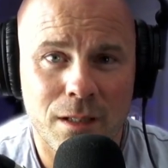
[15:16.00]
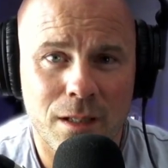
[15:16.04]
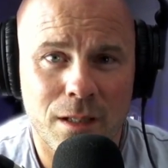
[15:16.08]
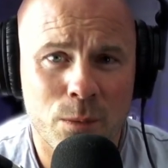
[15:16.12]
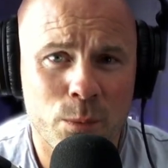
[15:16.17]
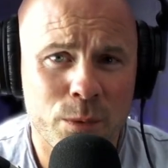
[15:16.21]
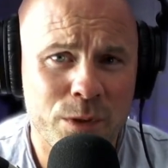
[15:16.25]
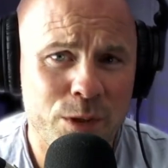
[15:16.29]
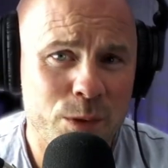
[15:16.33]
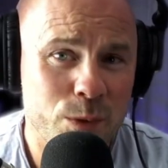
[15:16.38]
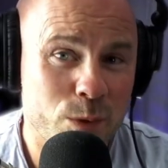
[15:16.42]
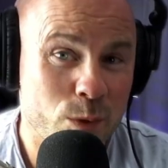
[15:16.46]
I
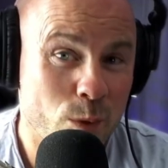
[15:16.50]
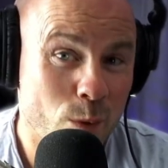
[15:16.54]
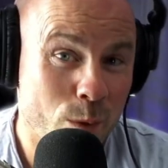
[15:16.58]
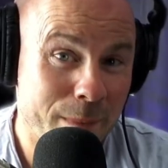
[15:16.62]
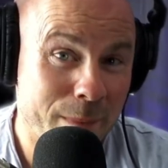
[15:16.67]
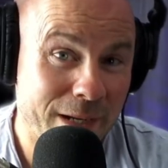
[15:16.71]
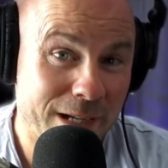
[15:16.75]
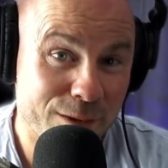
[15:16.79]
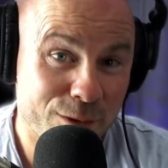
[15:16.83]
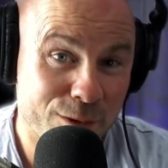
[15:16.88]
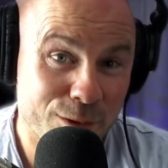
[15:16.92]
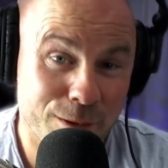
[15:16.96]
want you to
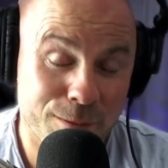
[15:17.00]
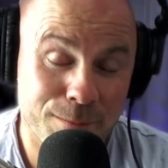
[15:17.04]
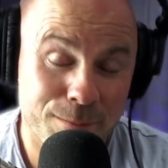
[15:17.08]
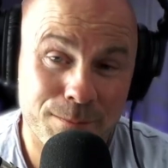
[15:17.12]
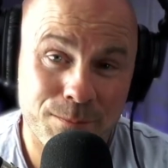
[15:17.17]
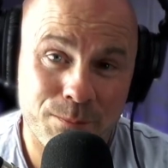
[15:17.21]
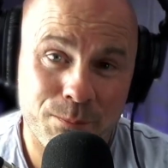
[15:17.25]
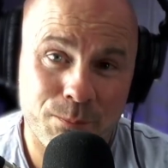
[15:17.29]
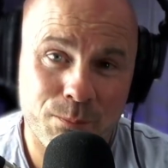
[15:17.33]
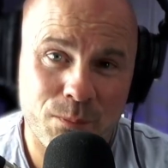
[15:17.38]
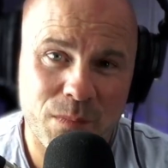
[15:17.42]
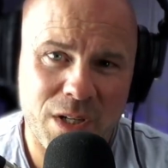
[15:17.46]

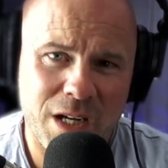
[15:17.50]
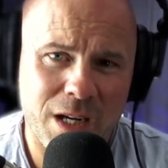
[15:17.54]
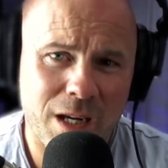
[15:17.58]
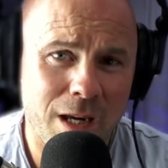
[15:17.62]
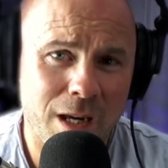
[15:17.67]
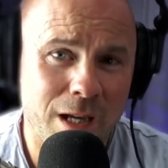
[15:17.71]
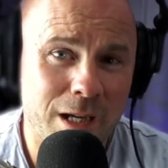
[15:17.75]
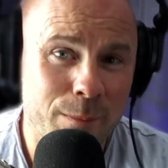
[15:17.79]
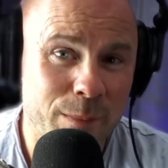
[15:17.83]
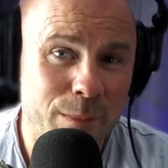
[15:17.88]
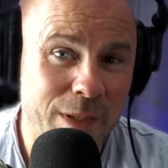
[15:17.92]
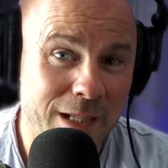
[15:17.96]
imagine
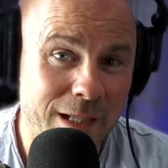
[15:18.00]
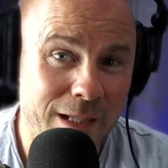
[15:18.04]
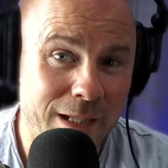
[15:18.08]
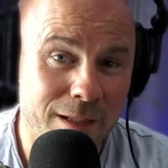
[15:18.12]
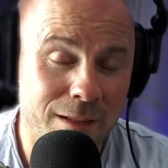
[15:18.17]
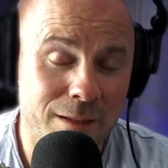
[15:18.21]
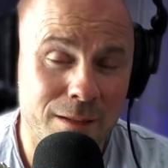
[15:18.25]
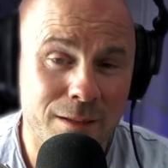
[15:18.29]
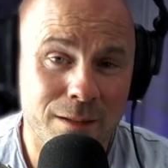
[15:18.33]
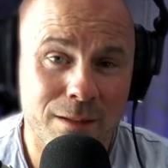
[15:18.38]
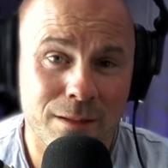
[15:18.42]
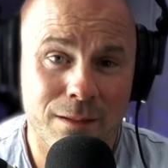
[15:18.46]
climbing
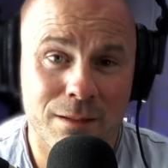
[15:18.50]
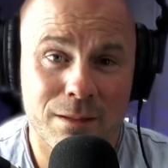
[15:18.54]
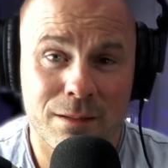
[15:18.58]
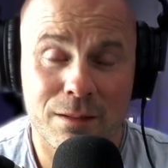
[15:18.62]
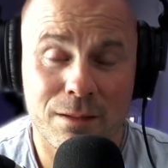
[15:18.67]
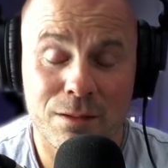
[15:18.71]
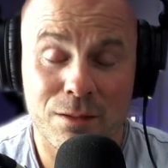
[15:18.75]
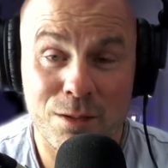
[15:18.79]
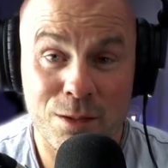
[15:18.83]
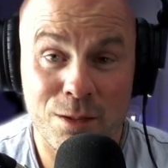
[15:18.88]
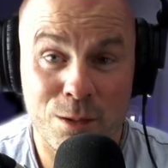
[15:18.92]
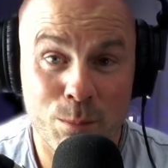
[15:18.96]

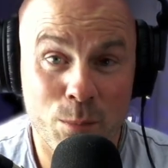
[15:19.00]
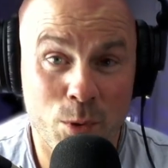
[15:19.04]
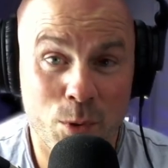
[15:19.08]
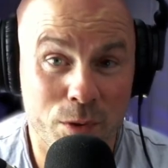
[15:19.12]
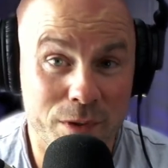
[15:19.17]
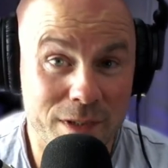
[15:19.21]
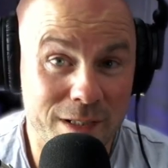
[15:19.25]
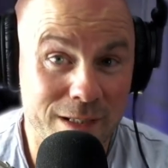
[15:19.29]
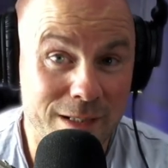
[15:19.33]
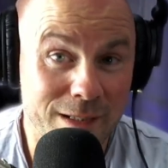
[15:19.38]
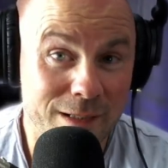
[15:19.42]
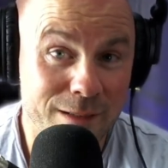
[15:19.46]
in to the
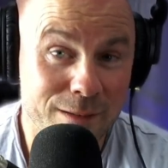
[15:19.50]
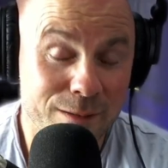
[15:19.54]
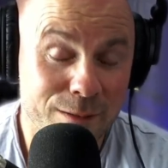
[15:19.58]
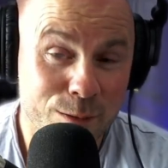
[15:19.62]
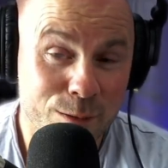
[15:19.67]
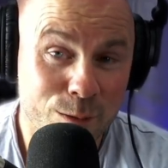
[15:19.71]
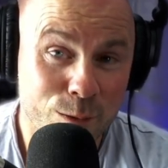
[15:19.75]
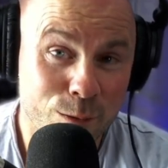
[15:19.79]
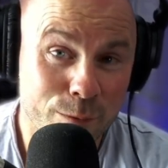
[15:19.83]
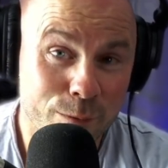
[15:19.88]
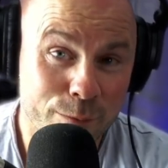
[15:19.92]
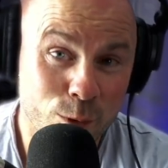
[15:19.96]
body
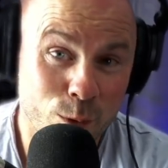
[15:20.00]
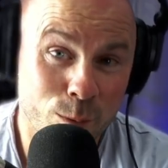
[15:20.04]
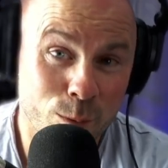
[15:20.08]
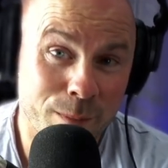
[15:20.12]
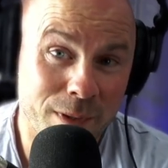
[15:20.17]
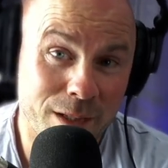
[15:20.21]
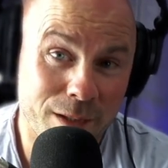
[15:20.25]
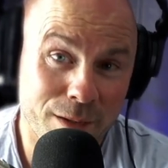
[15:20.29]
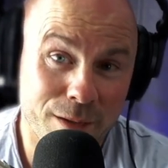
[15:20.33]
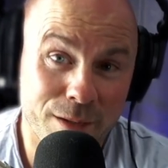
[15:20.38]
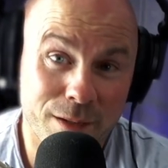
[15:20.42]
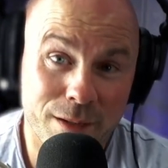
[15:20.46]
of your
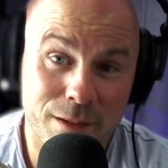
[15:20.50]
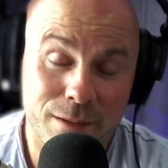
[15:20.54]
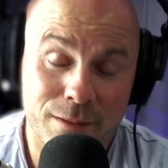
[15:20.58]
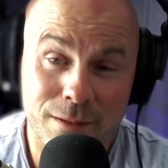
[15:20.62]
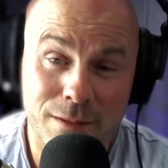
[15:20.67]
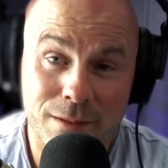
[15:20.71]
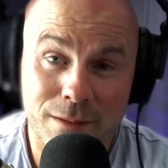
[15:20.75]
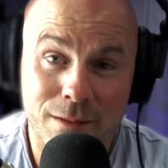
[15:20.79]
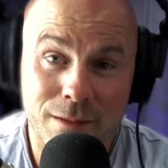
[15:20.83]
mother.